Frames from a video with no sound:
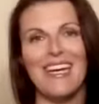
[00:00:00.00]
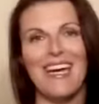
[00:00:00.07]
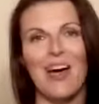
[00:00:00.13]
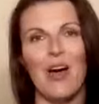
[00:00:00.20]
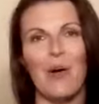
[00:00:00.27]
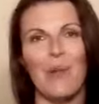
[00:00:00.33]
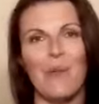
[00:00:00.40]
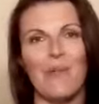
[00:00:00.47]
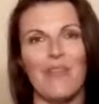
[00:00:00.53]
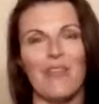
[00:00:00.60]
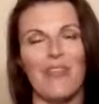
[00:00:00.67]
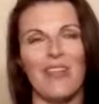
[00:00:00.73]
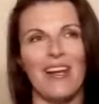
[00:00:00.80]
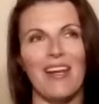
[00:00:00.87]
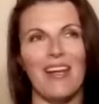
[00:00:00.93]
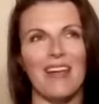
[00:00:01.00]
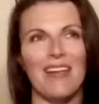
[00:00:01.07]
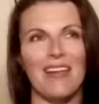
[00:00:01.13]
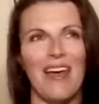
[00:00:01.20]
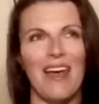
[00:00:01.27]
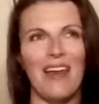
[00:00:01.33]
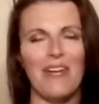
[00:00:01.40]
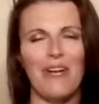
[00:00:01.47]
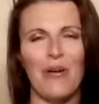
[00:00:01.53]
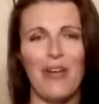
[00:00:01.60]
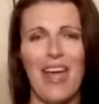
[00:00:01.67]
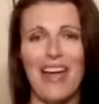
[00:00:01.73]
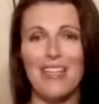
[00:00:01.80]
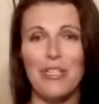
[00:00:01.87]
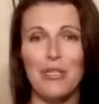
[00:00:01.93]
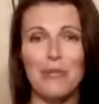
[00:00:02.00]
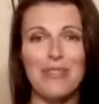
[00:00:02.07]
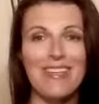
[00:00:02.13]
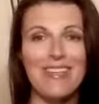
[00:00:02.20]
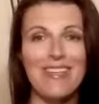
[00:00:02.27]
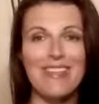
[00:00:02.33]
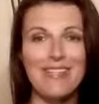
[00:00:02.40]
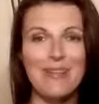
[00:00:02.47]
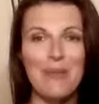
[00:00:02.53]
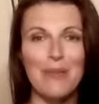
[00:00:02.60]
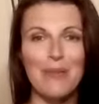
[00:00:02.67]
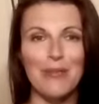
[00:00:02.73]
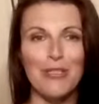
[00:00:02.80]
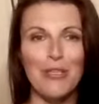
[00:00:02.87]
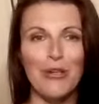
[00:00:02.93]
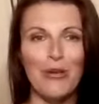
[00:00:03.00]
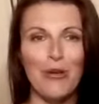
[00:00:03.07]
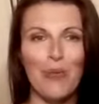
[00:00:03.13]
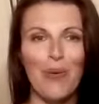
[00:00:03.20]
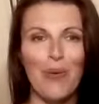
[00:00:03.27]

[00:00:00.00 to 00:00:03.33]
I don't know, Kat, do you see this in people too,